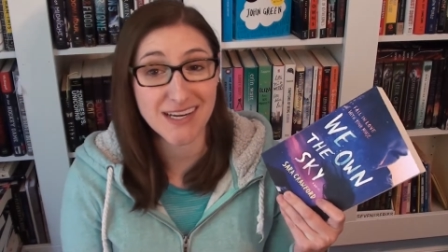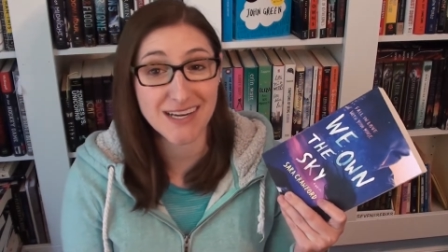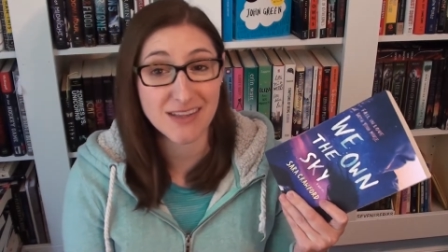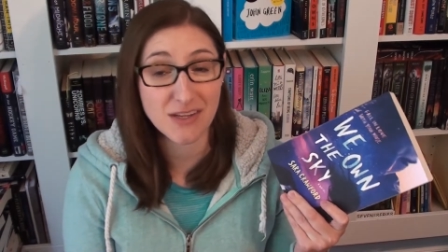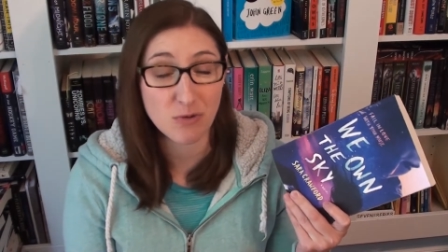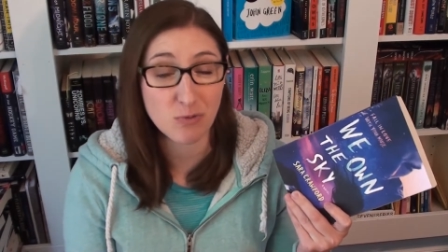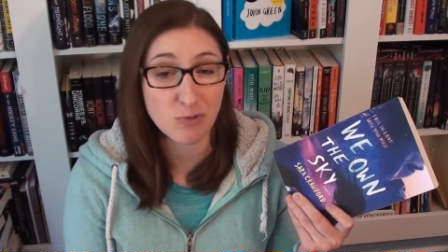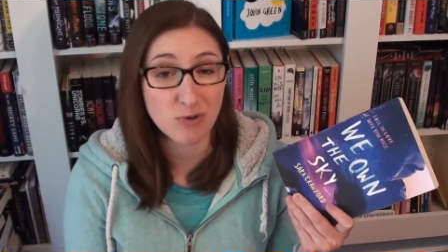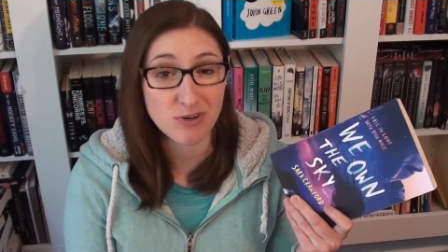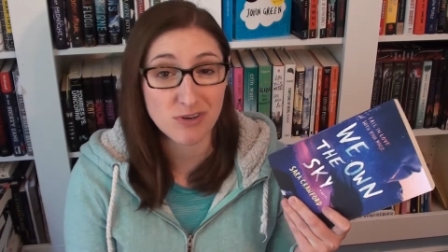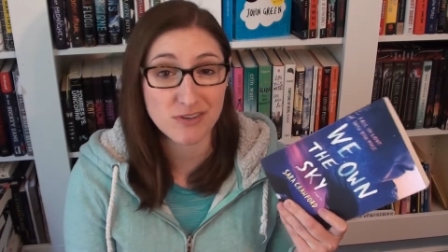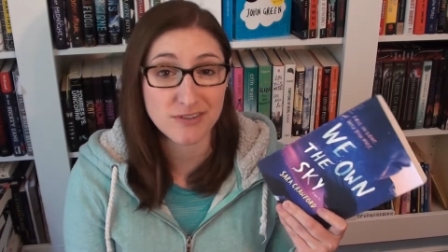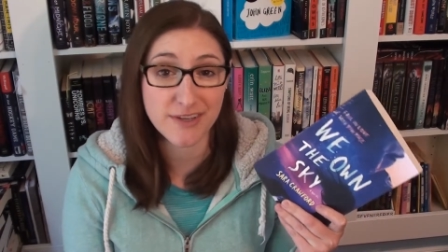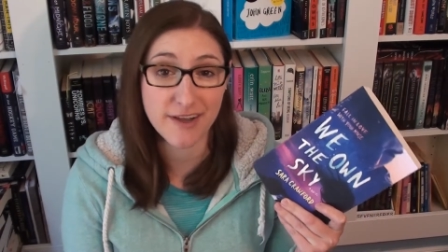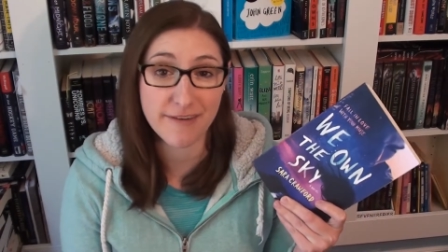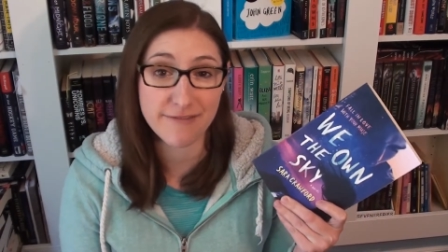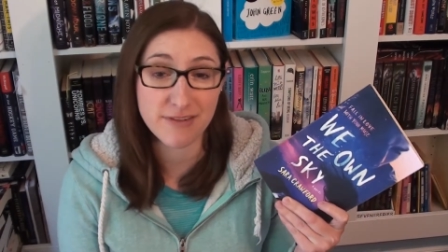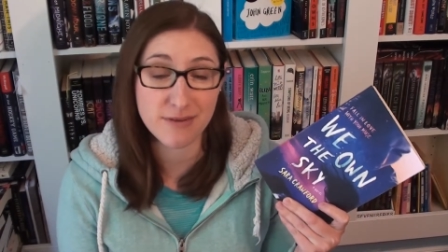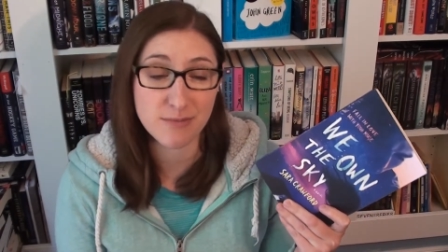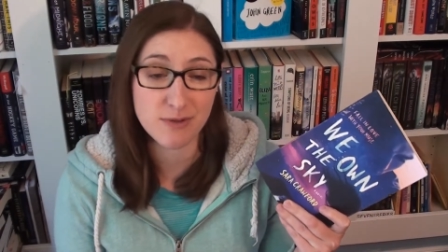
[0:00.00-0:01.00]
in the world
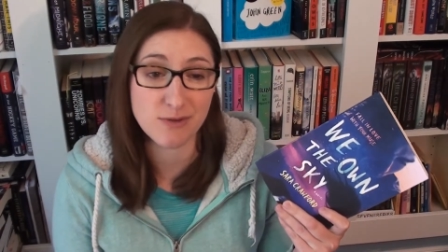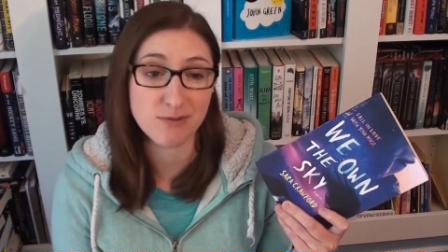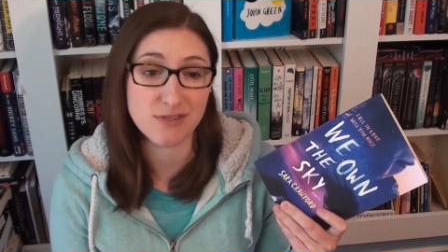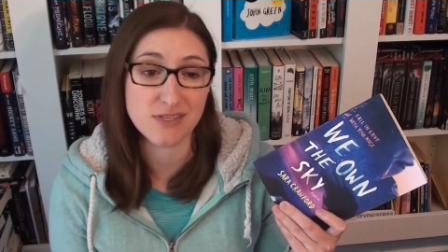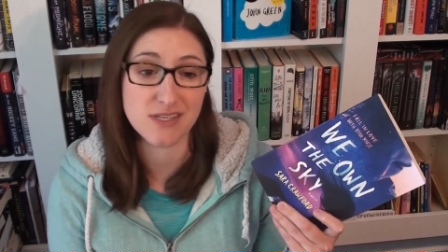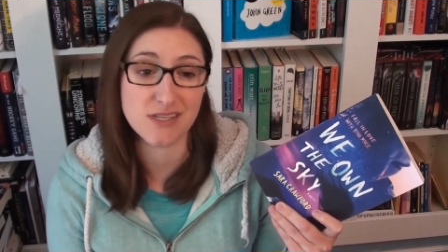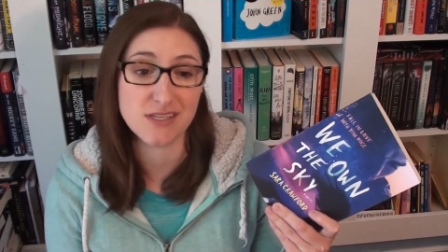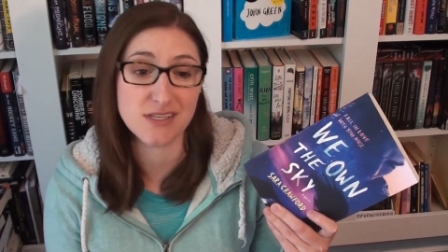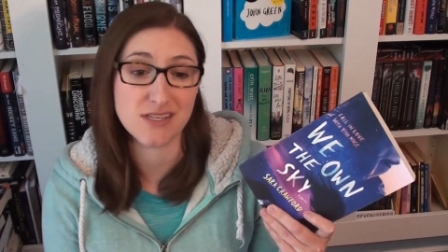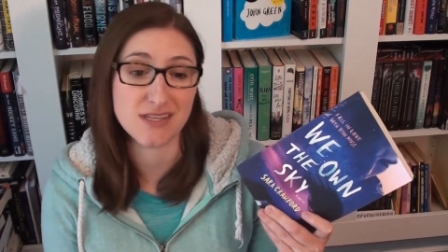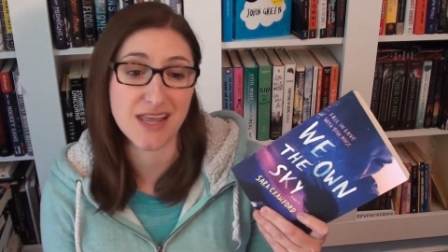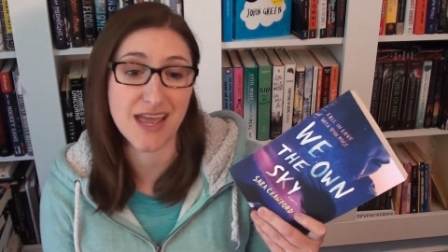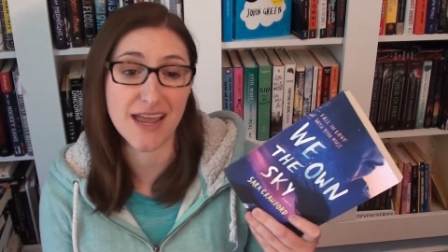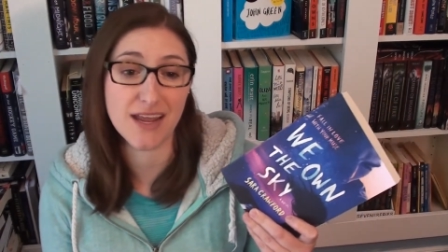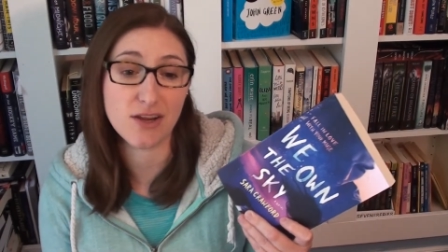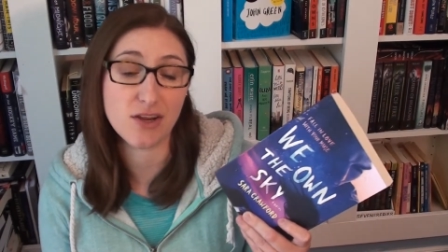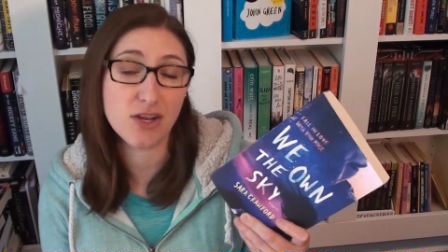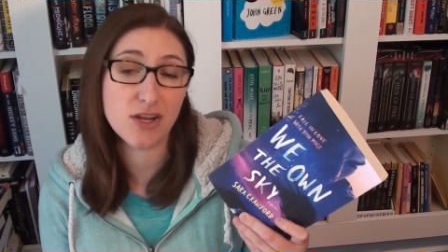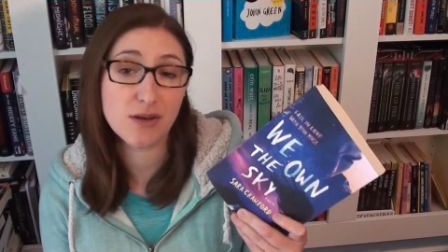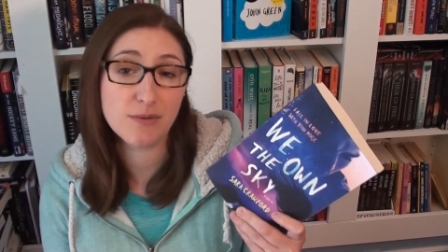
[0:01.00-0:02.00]
of the muses
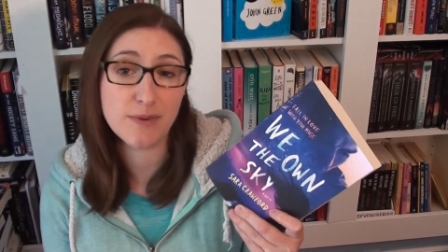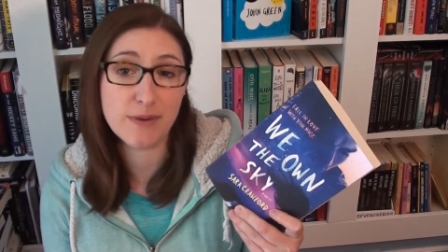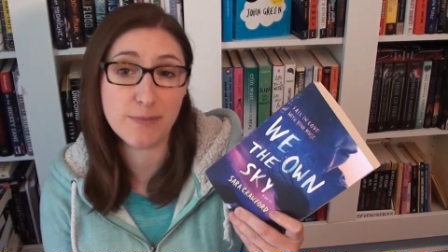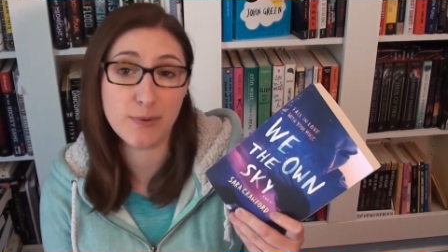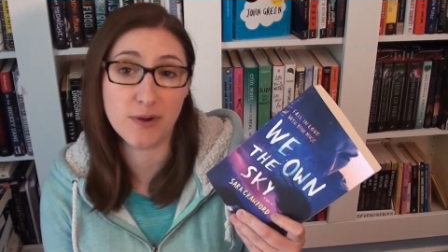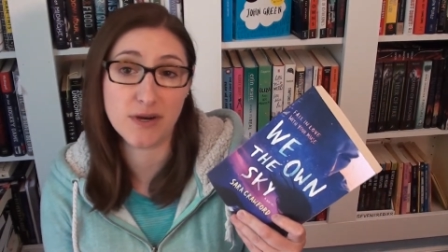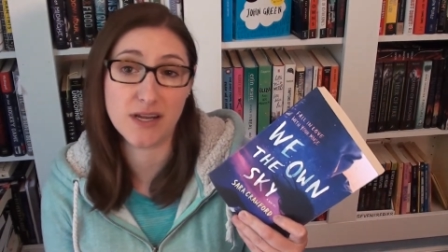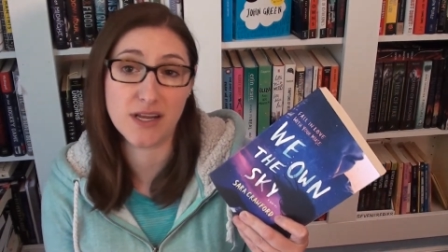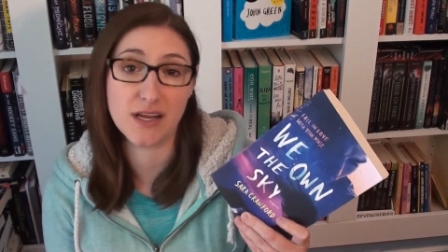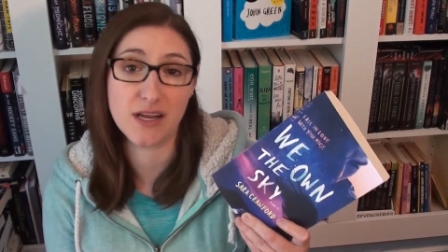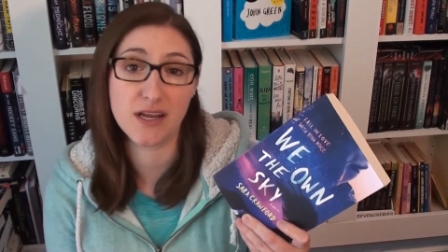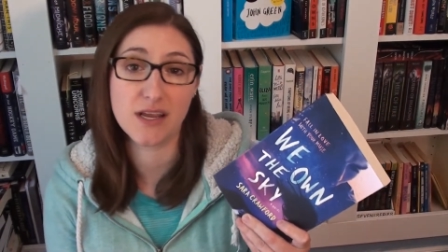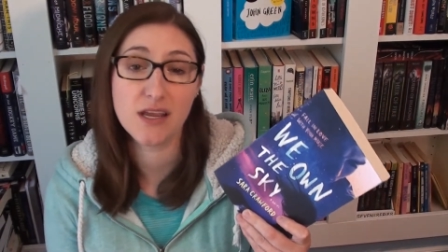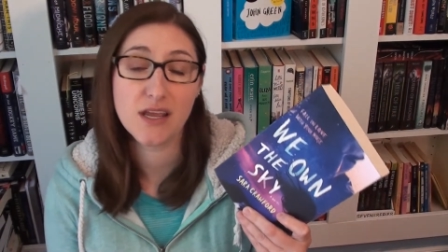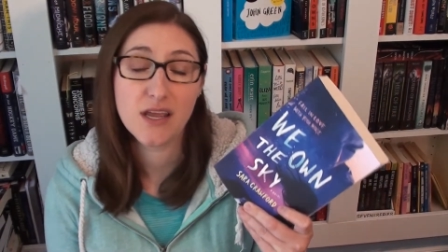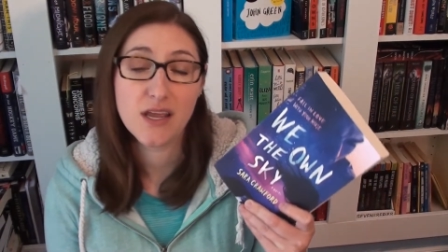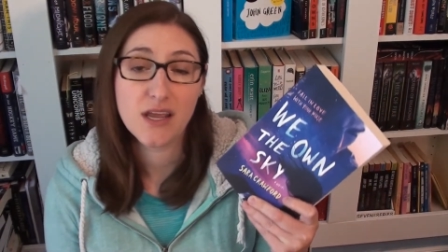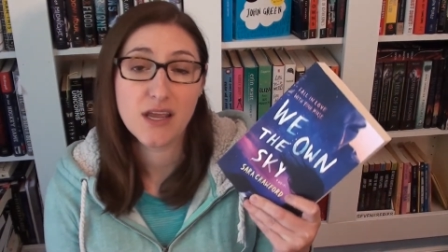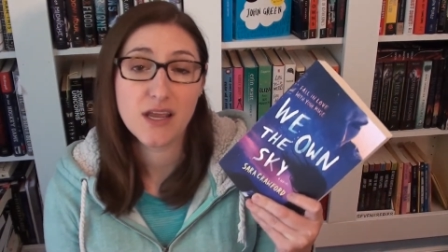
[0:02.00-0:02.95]
that could be putting